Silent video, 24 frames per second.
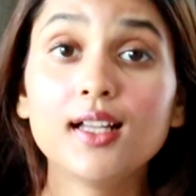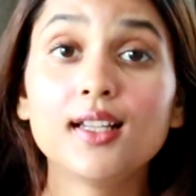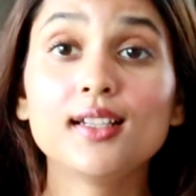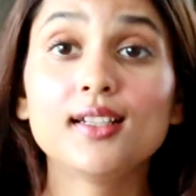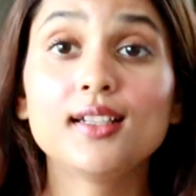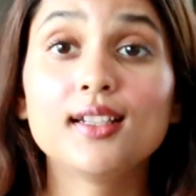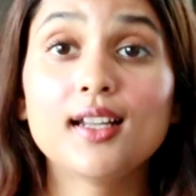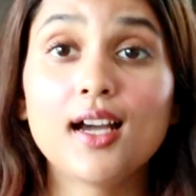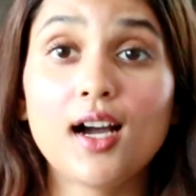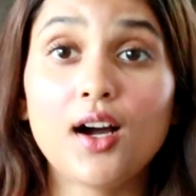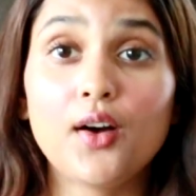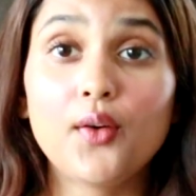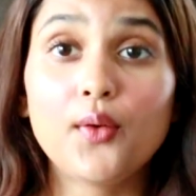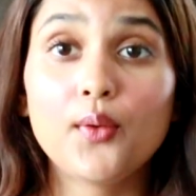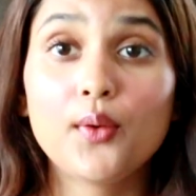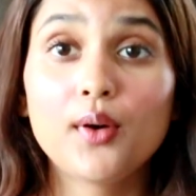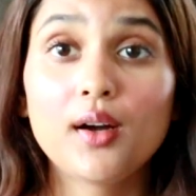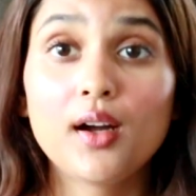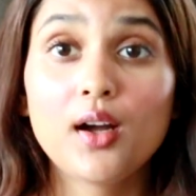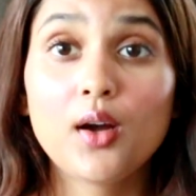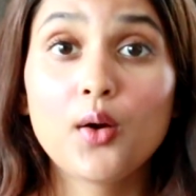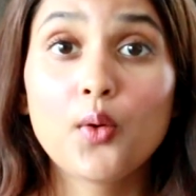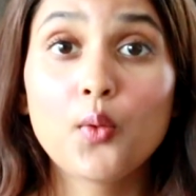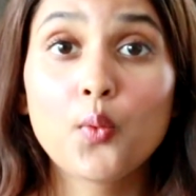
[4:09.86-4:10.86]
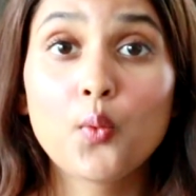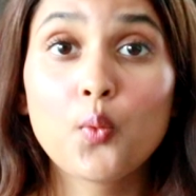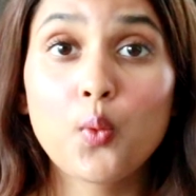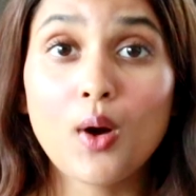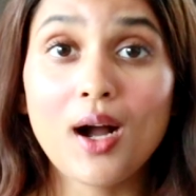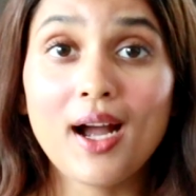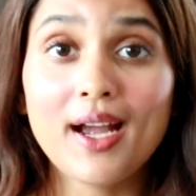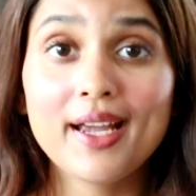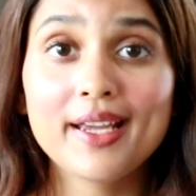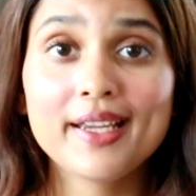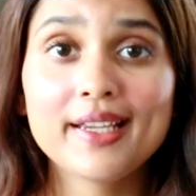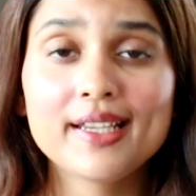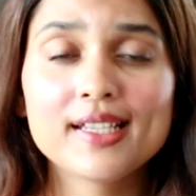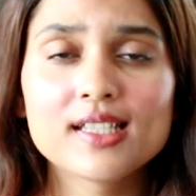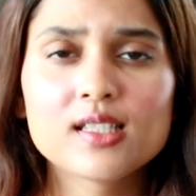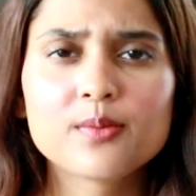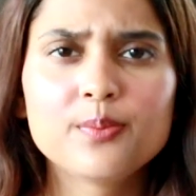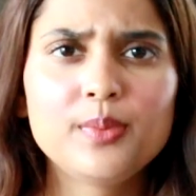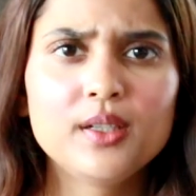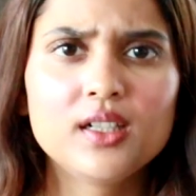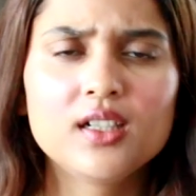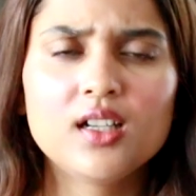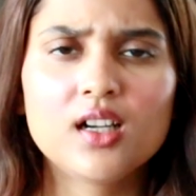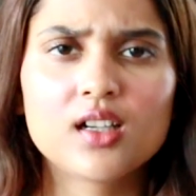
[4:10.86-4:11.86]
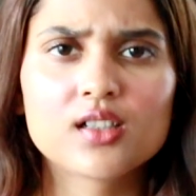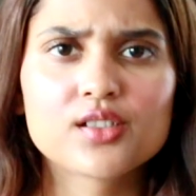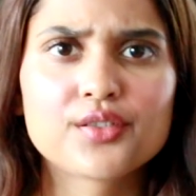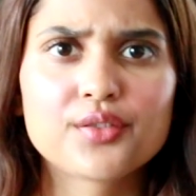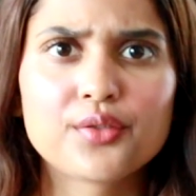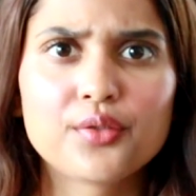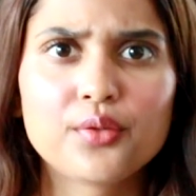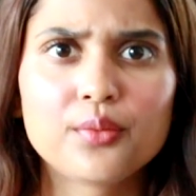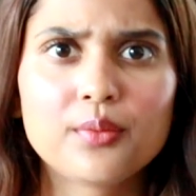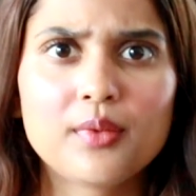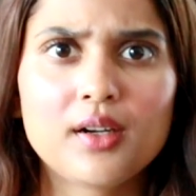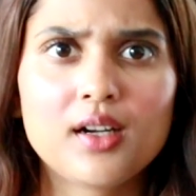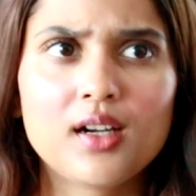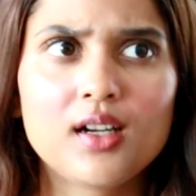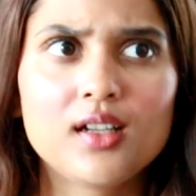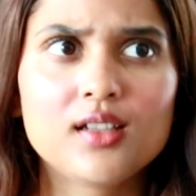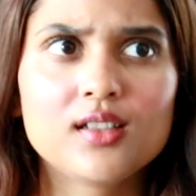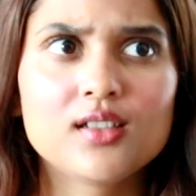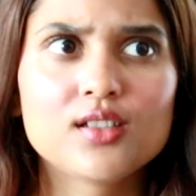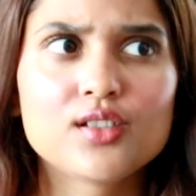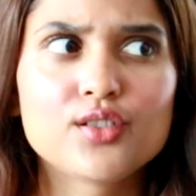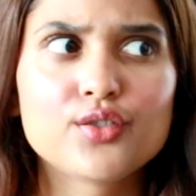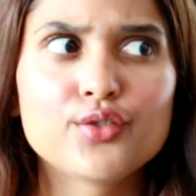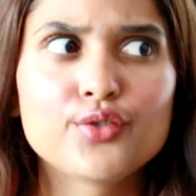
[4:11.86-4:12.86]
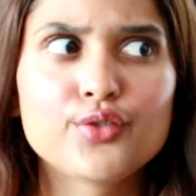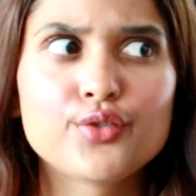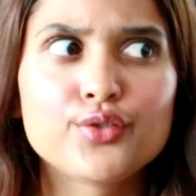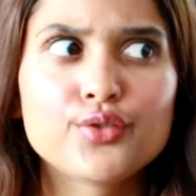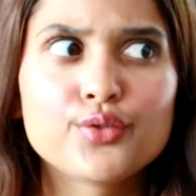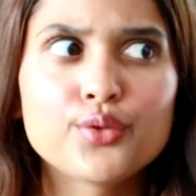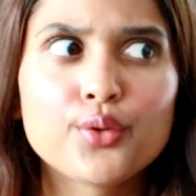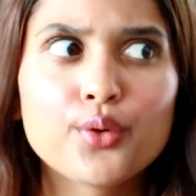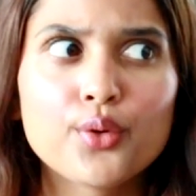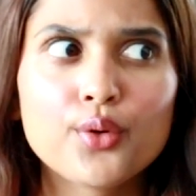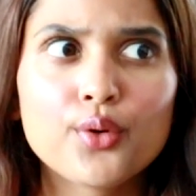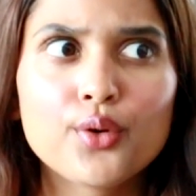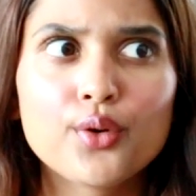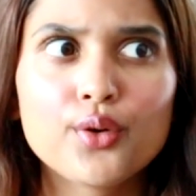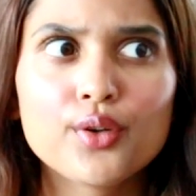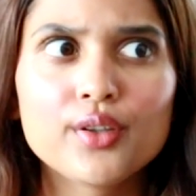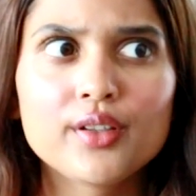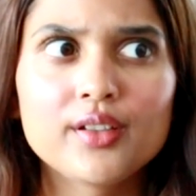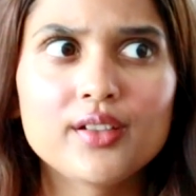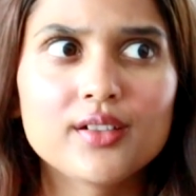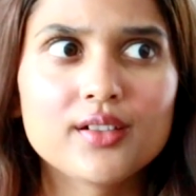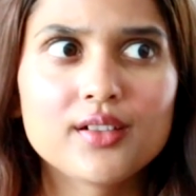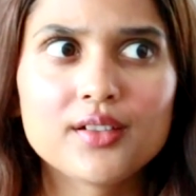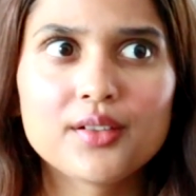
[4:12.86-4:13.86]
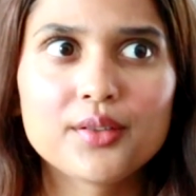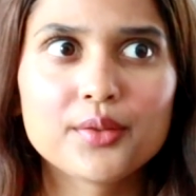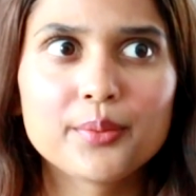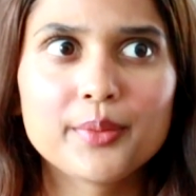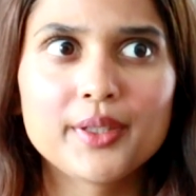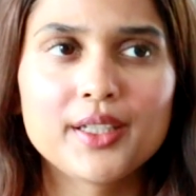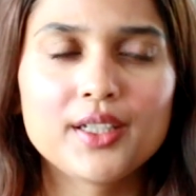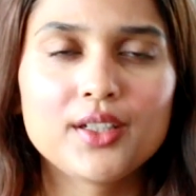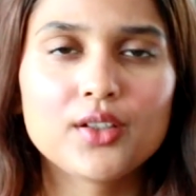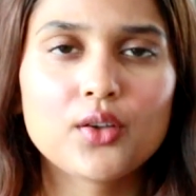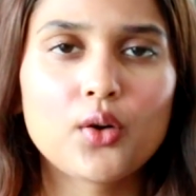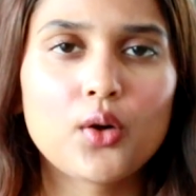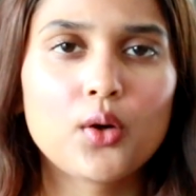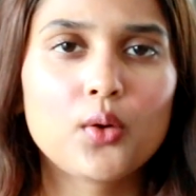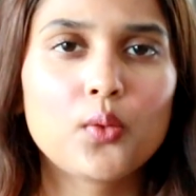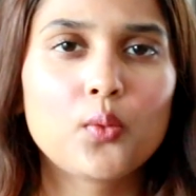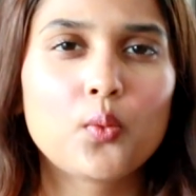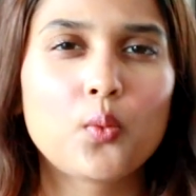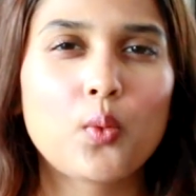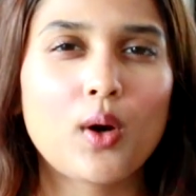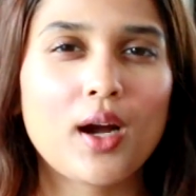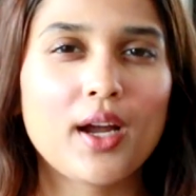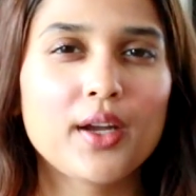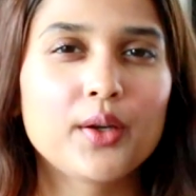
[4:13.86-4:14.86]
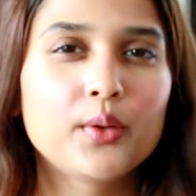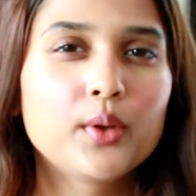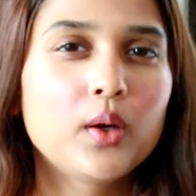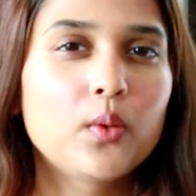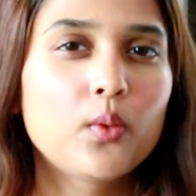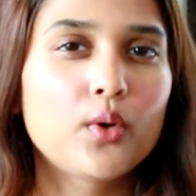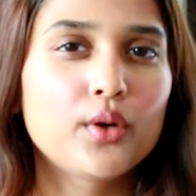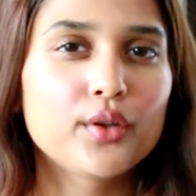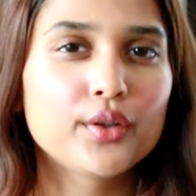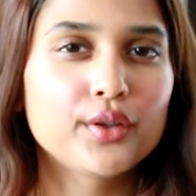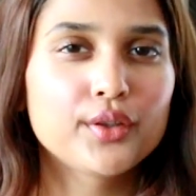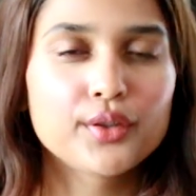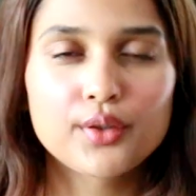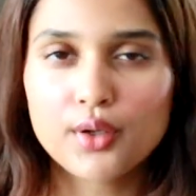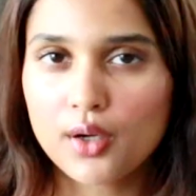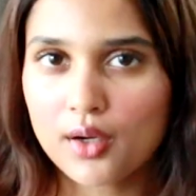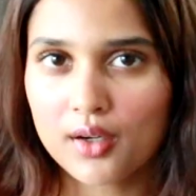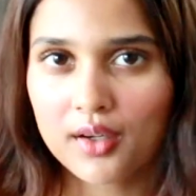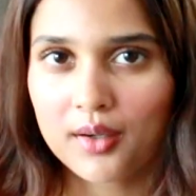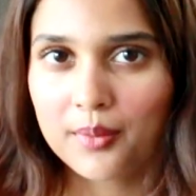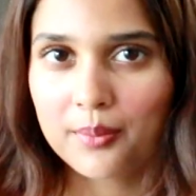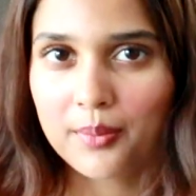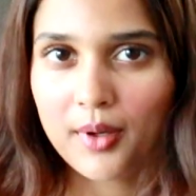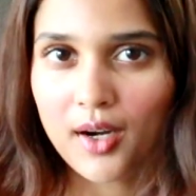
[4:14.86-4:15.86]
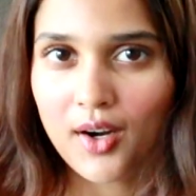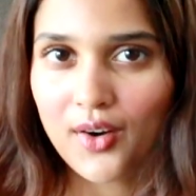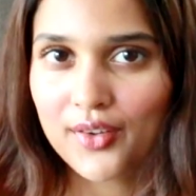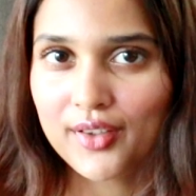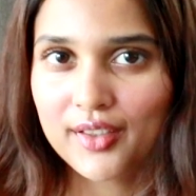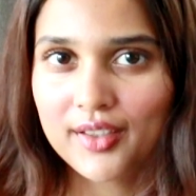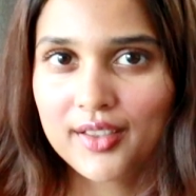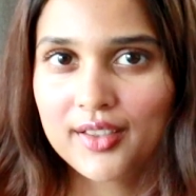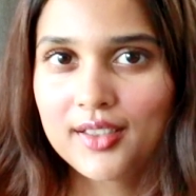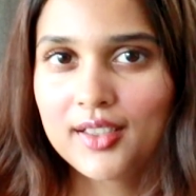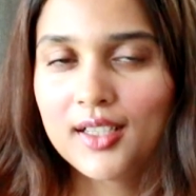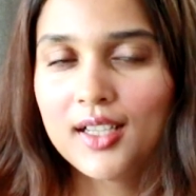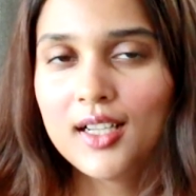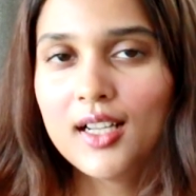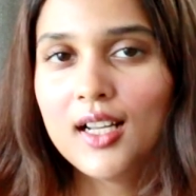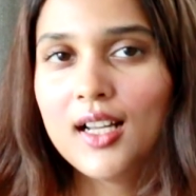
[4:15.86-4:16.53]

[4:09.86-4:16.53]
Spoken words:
Now, why is Bildungsroman so dear to me, or why do I want to talk about it?